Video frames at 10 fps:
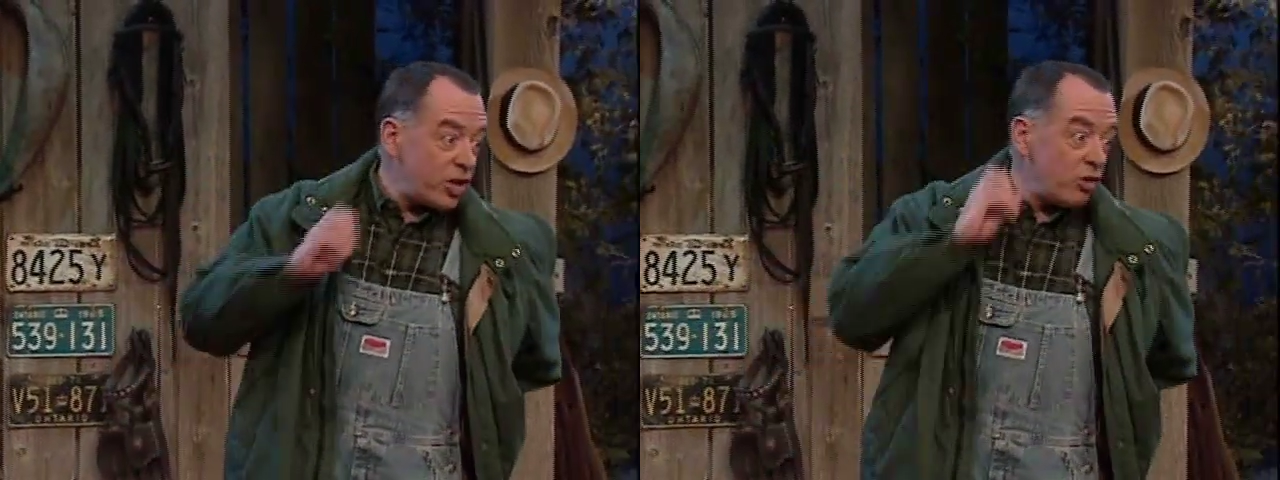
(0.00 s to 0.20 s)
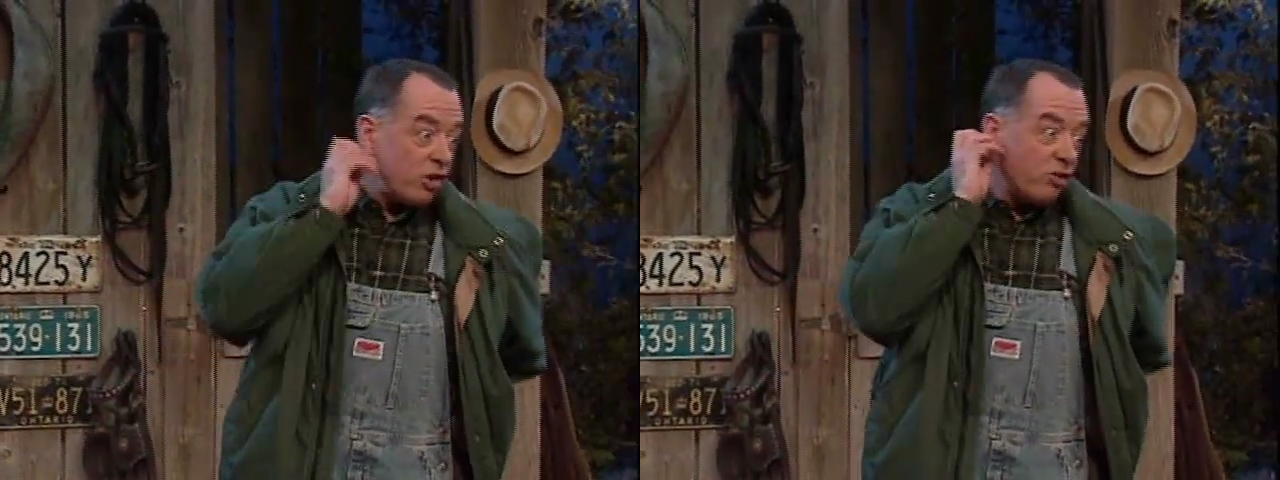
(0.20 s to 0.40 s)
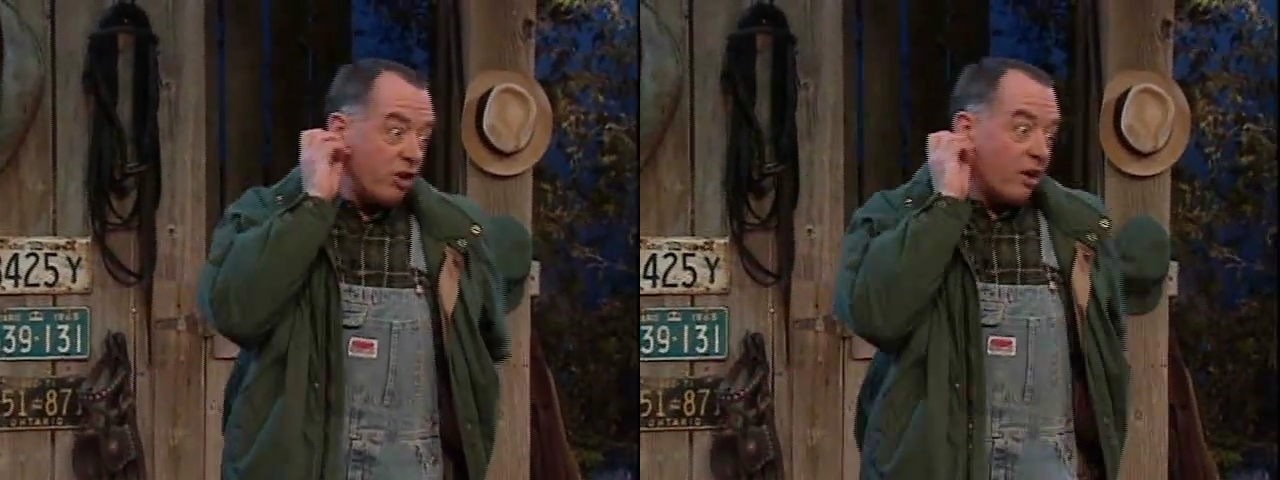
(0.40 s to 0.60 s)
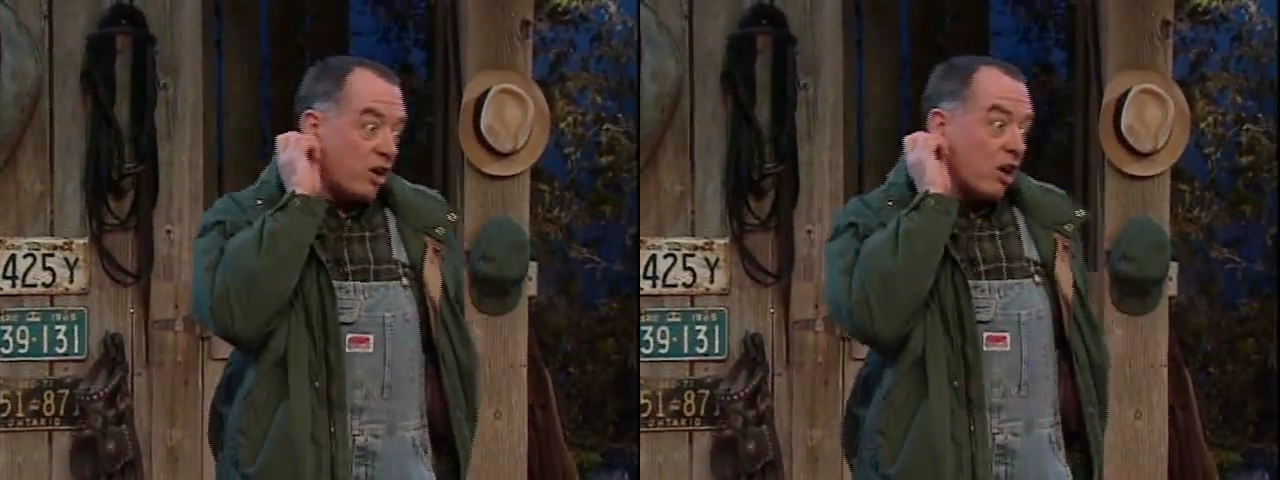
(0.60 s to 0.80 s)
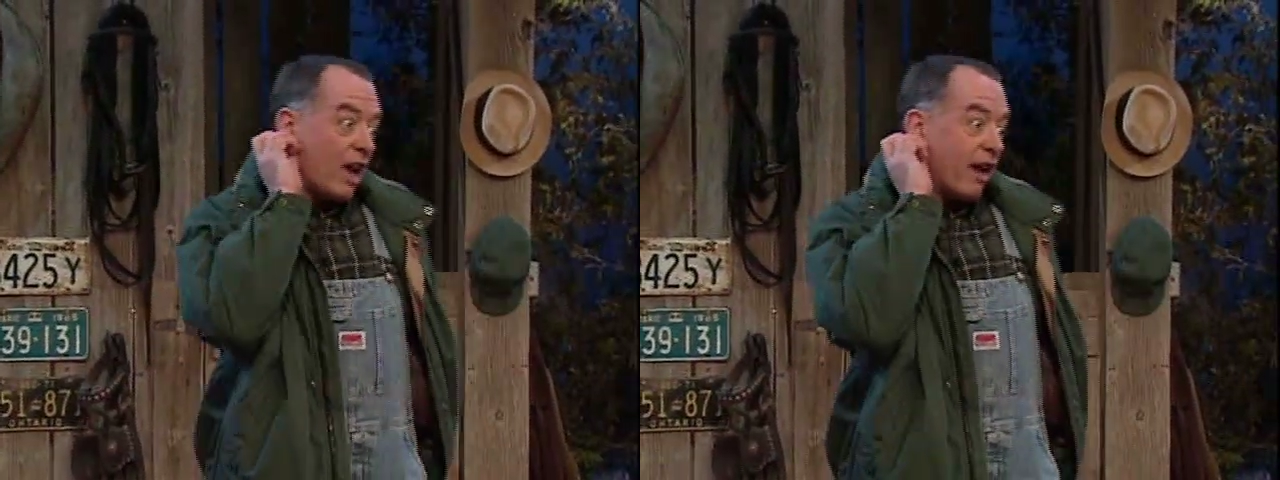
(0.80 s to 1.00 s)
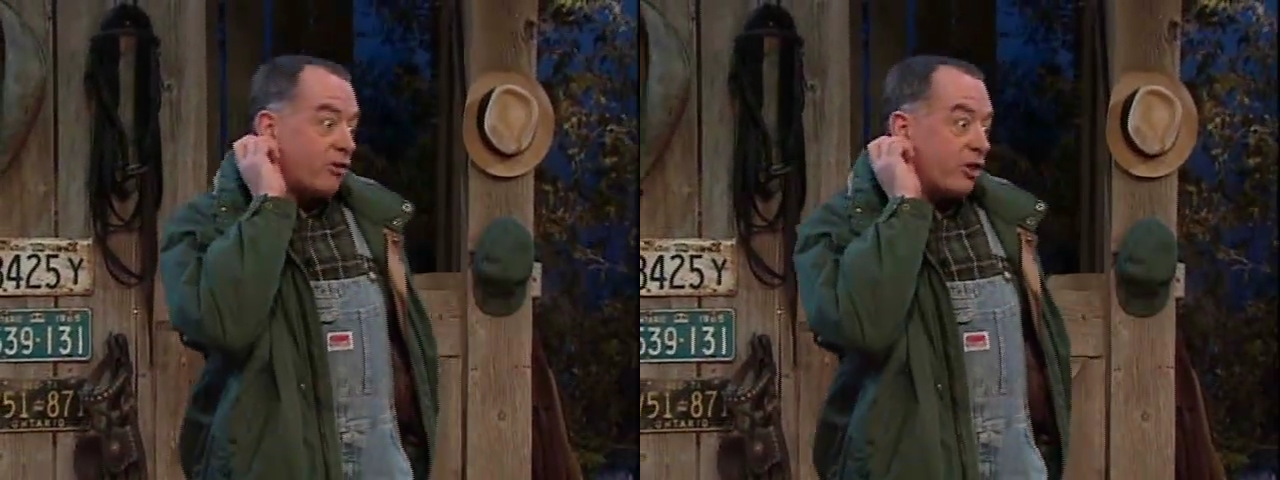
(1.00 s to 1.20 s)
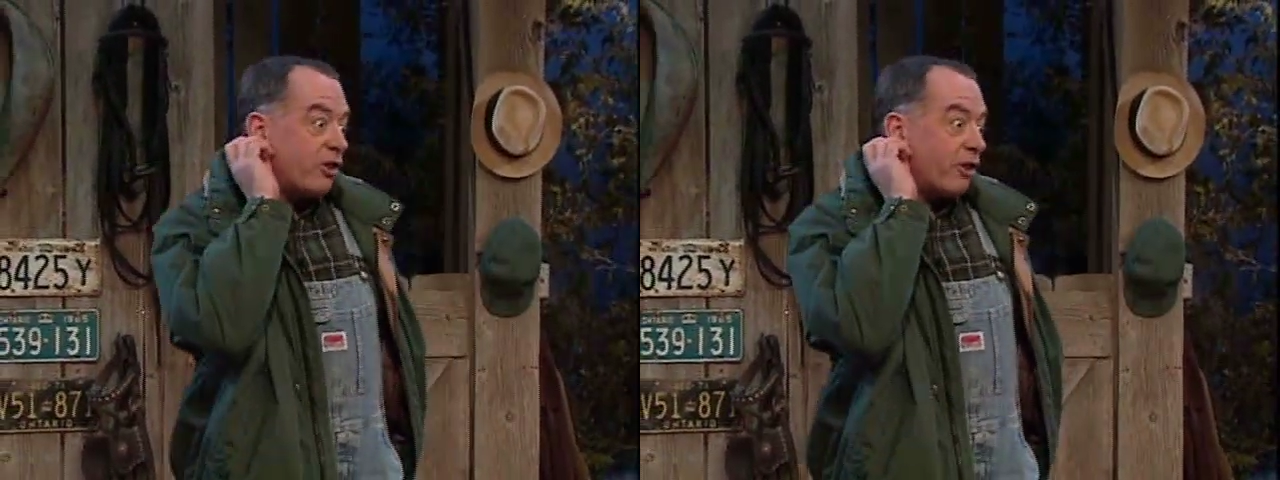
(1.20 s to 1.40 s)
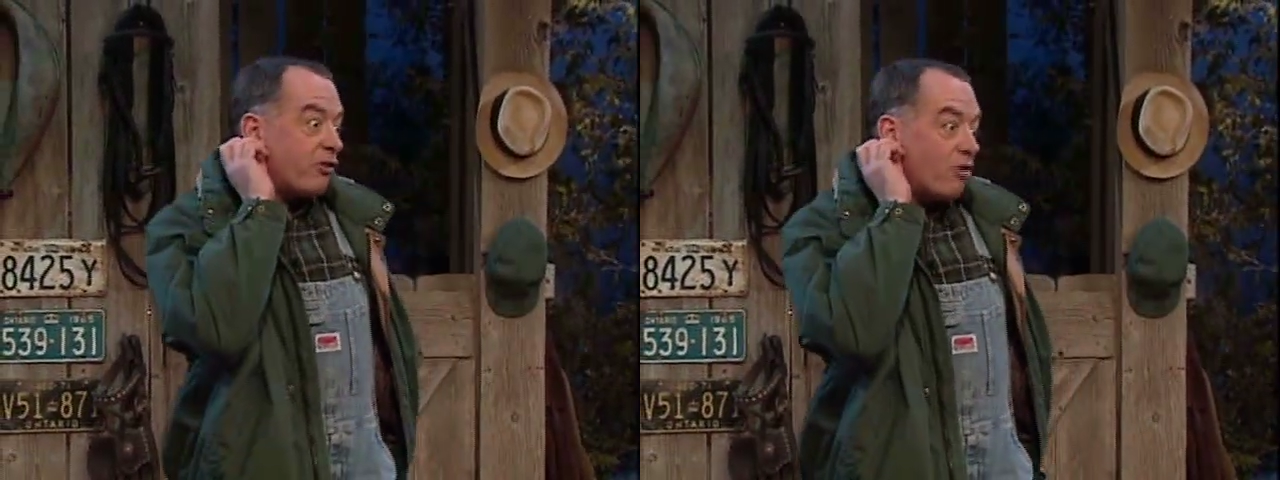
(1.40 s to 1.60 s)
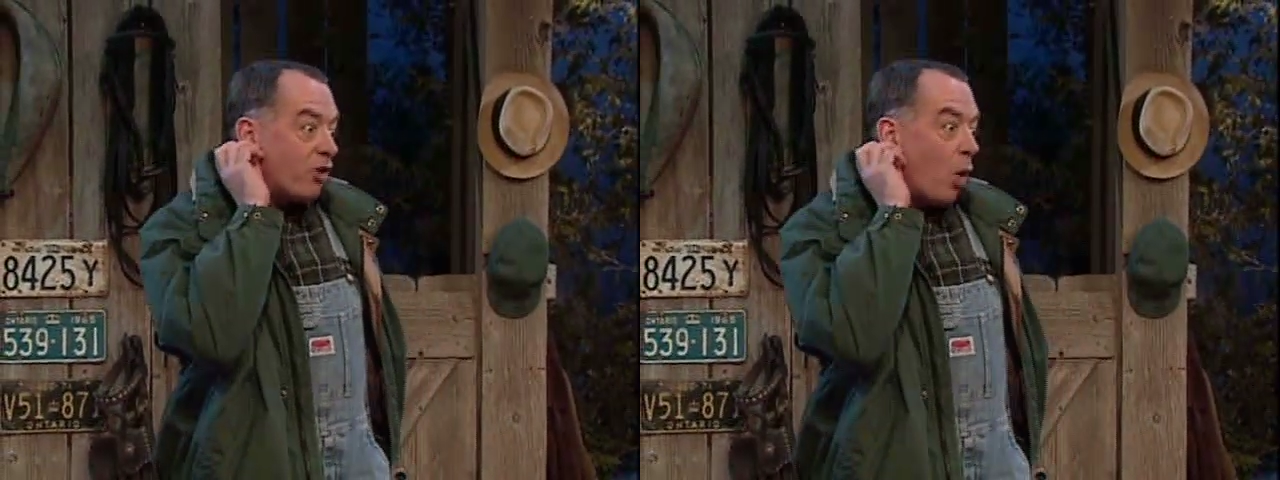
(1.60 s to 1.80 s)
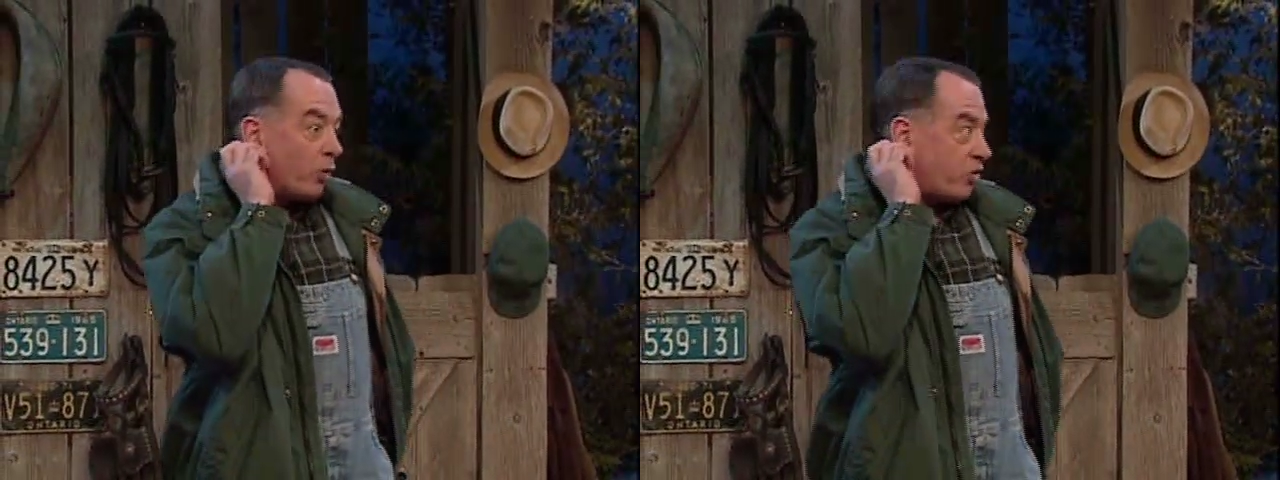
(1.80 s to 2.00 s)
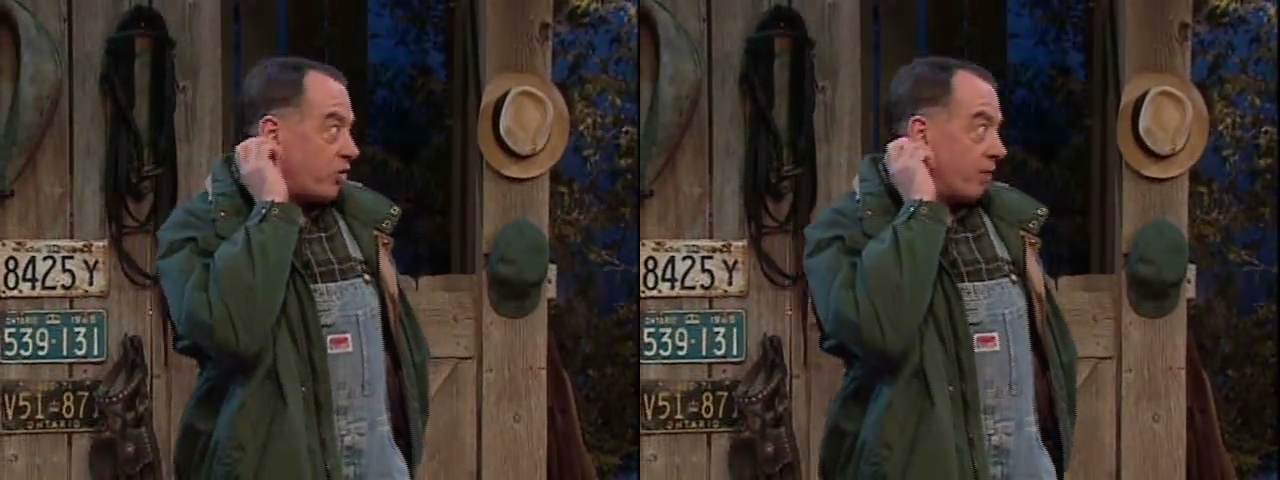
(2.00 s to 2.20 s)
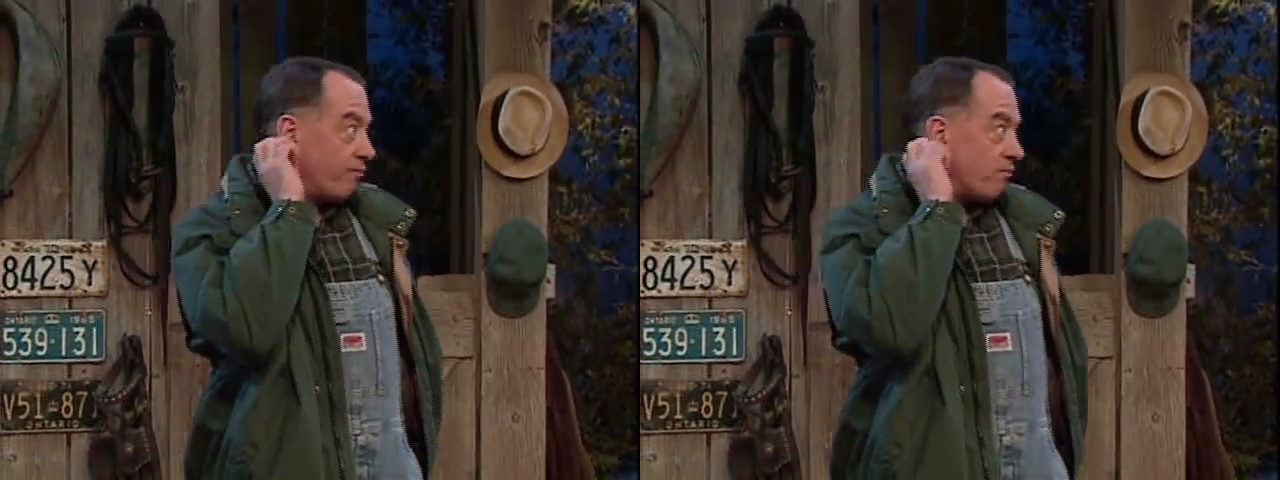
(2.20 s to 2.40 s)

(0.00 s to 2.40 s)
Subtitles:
you got to have toast.